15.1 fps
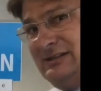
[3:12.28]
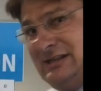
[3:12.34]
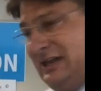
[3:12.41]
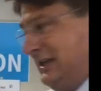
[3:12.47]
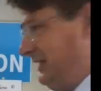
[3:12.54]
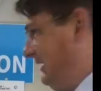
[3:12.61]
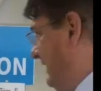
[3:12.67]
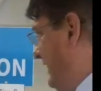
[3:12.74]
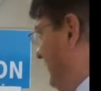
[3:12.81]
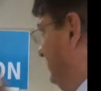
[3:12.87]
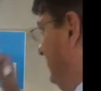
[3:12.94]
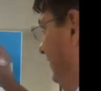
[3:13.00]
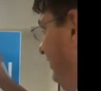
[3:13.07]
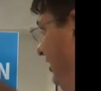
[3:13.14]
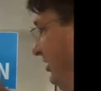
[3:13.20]
take it as
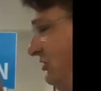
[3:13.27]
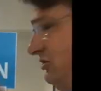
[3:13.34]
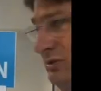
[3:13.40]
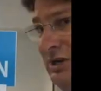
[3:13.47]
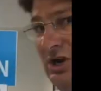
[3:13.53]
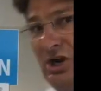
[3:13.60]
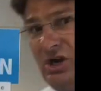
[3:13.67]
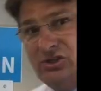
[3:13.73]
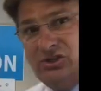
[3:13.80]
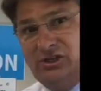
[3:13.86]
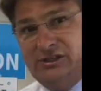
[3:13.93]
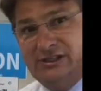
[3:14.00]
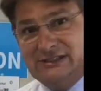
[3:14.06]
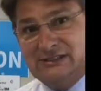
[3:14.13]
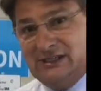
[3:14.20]
a luxury
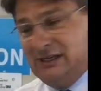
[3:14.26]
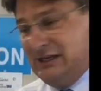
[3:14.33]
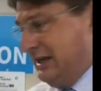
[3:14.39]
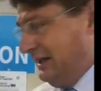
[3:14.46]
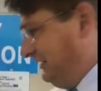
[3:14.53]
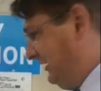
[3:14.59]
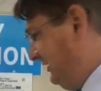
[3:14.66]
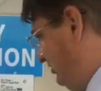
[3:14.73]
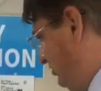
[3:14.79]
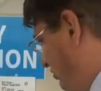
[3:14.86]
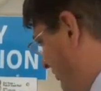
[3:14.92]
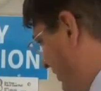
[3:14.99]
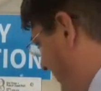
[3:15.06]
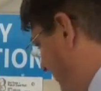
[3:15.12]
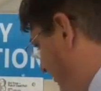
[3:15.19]
auction listing and let's do a